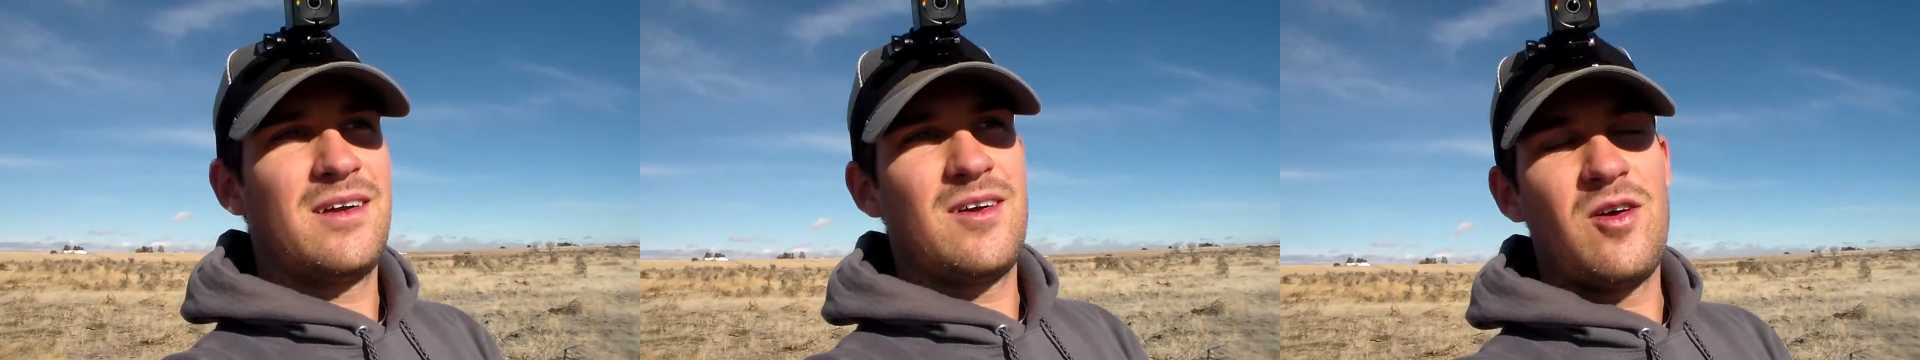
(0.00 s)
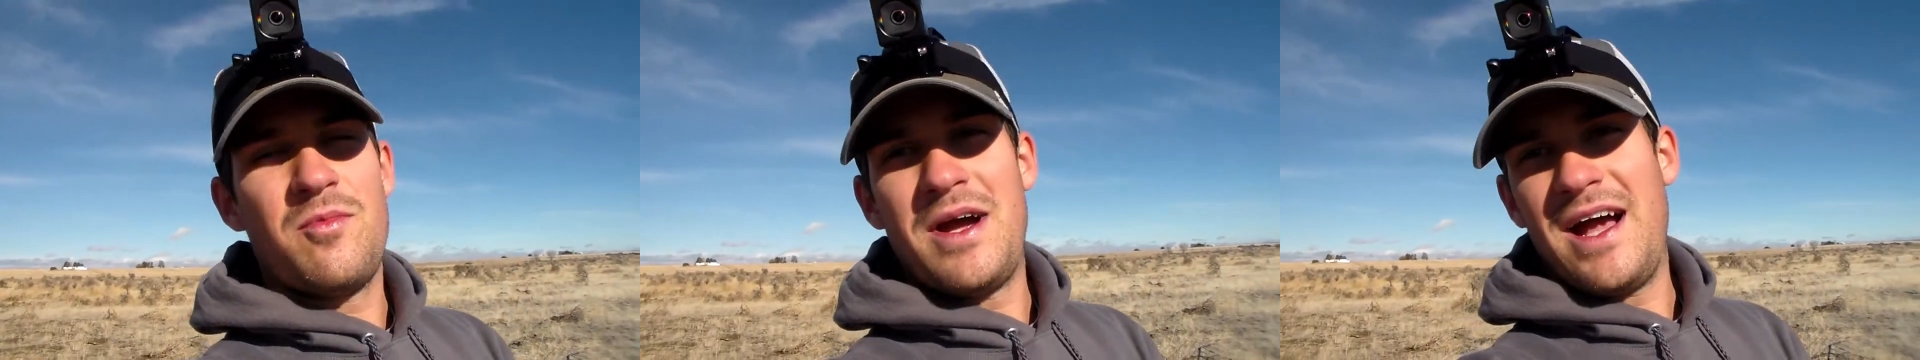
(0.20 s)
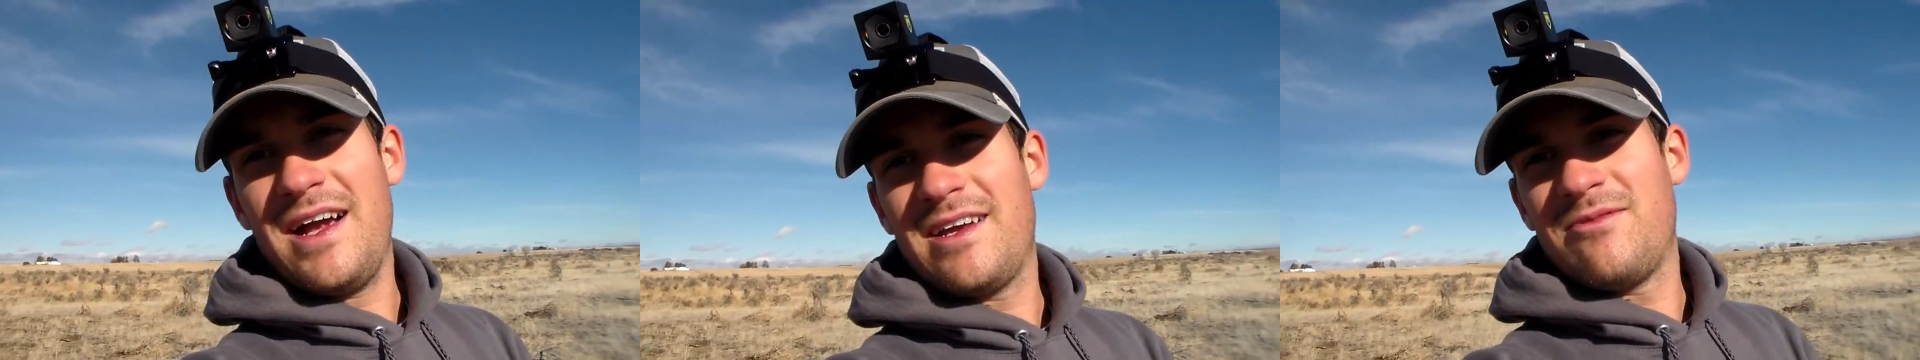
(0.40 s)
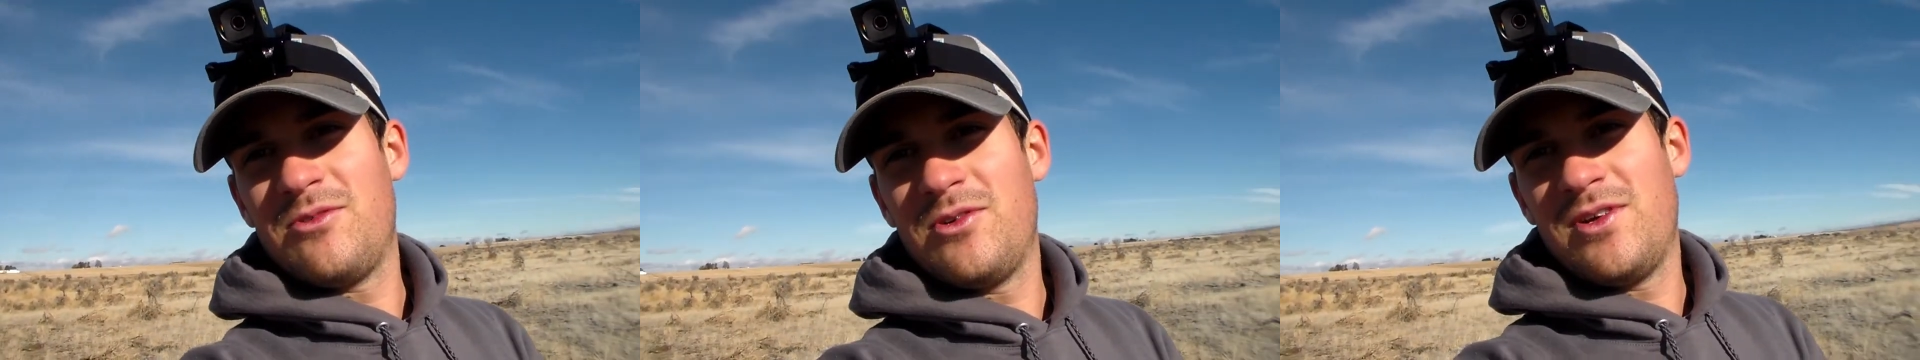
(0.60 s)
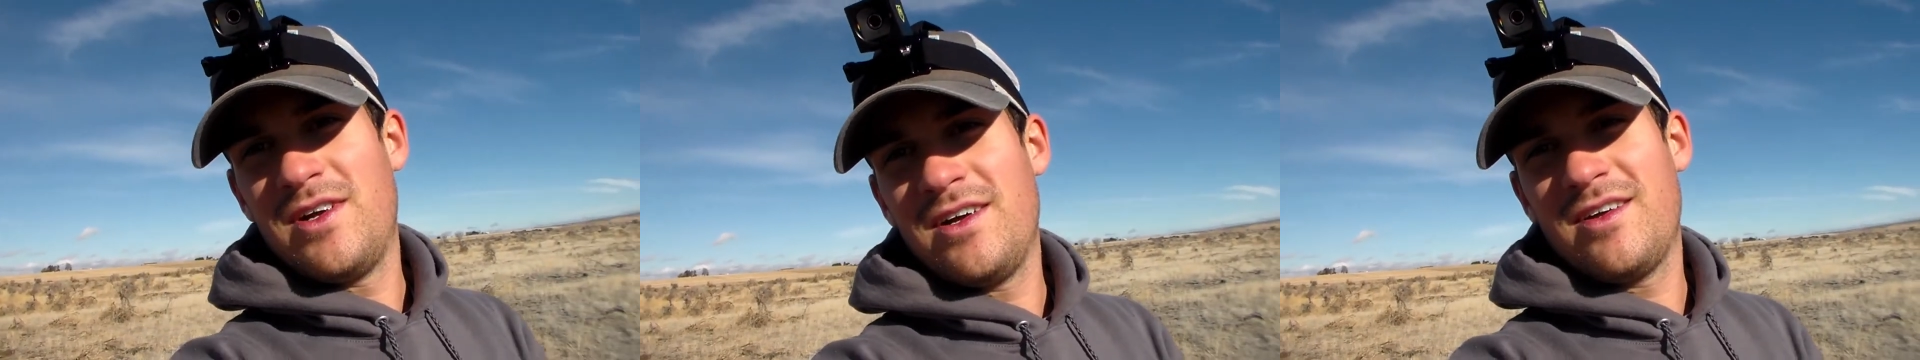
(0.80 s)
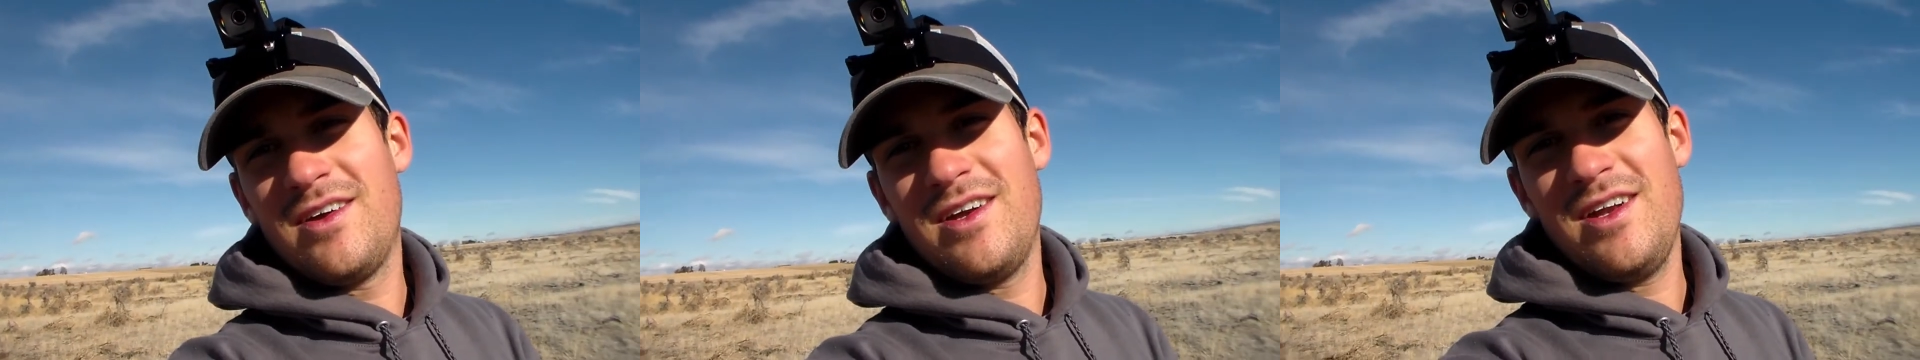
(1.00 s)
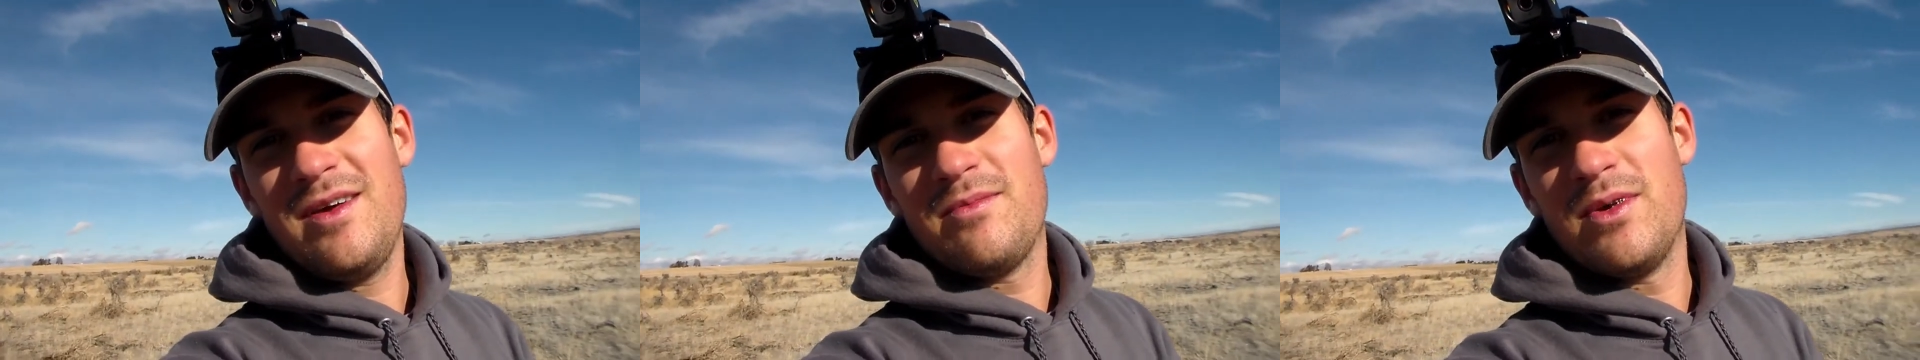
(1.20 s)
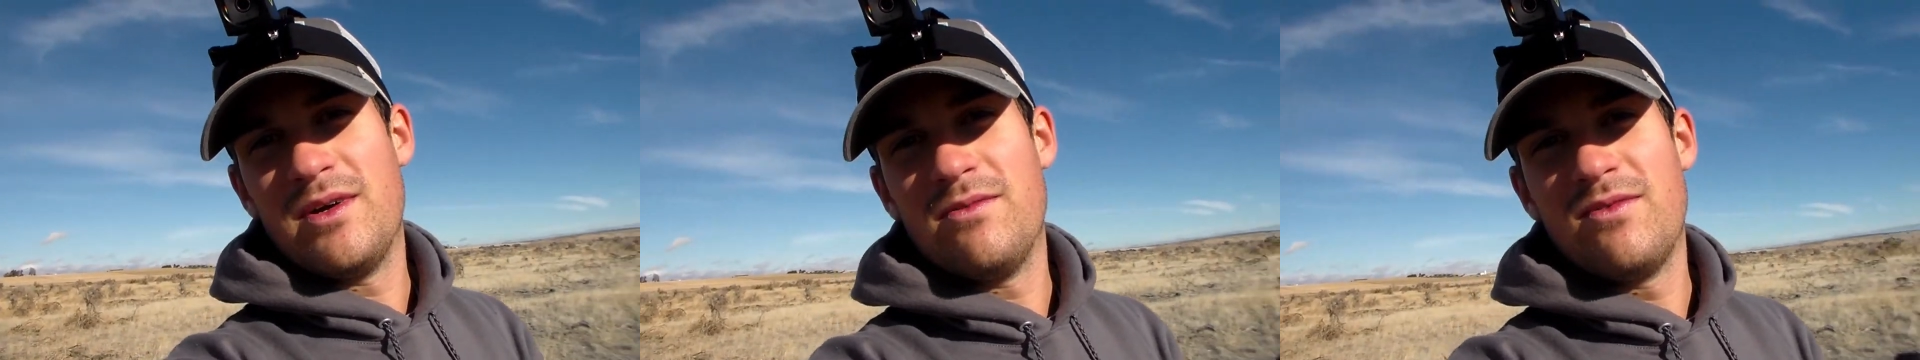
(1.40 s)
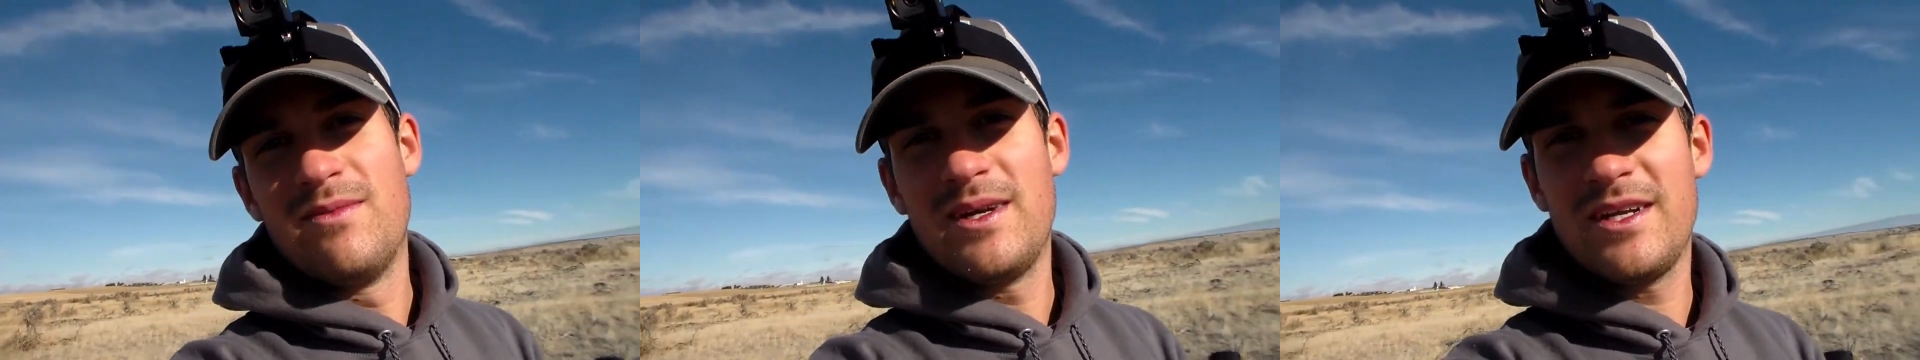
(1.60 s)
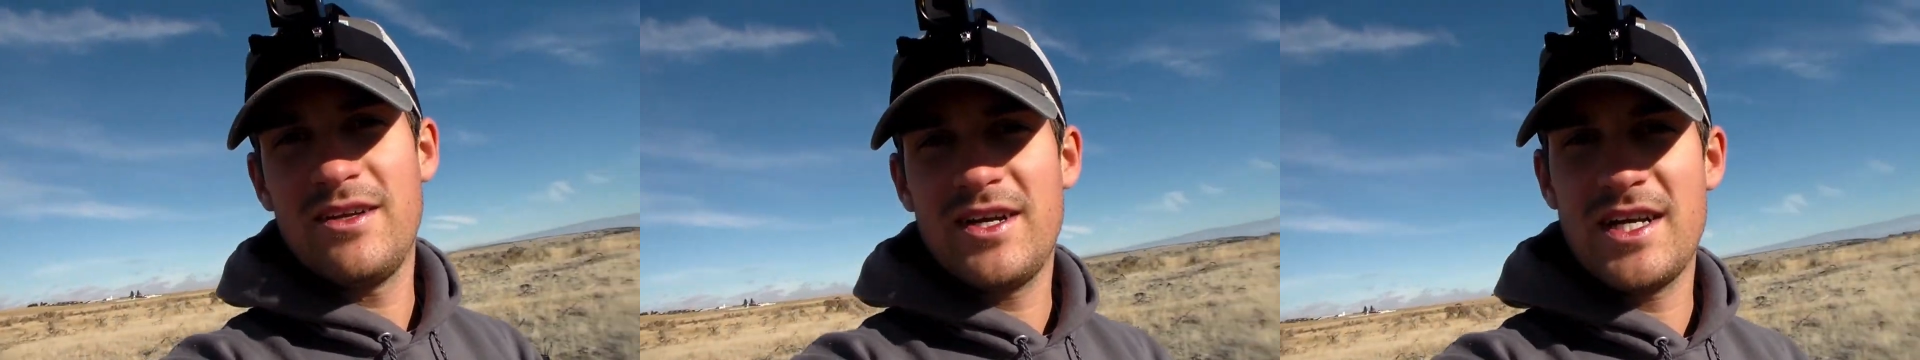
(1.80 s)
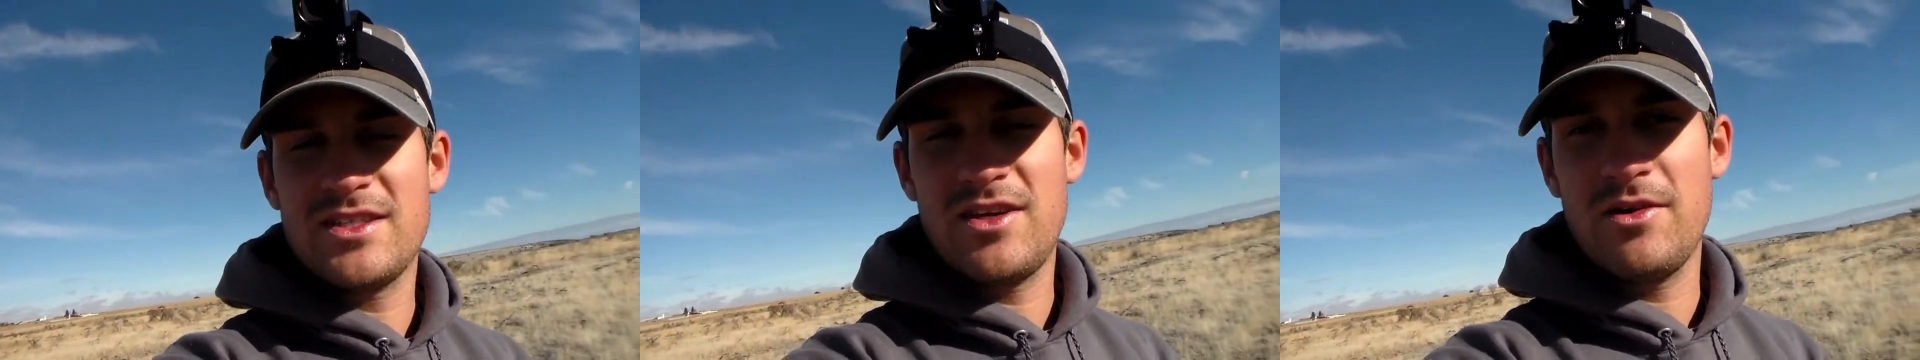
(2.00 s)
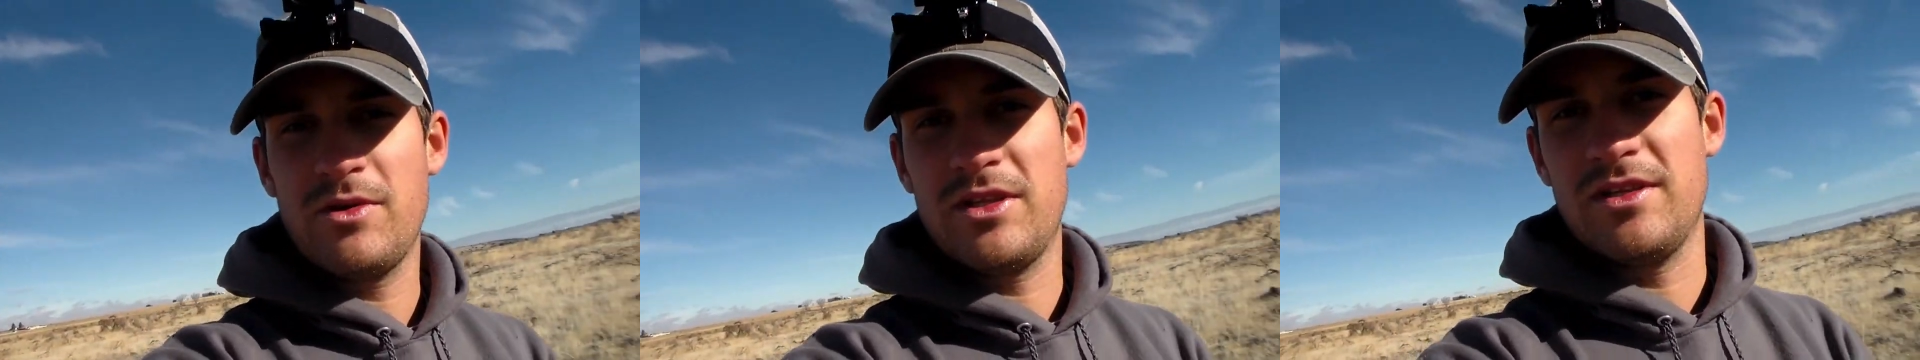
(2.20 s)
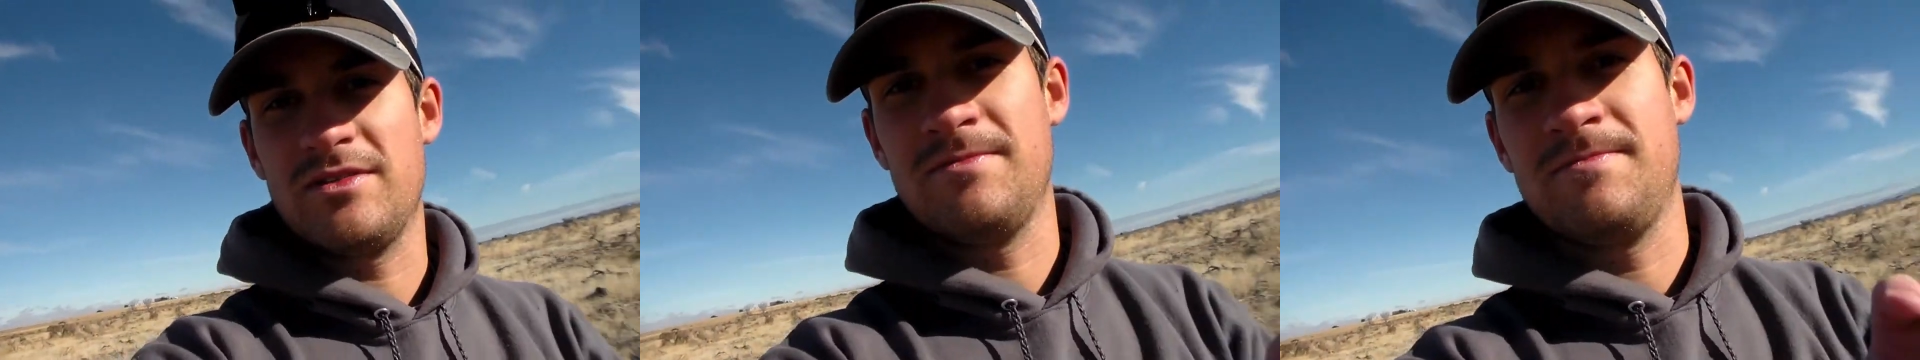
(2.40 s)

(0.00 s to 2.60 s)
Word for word: go back and we'll uh, cook it up, but we'll bring you guys along with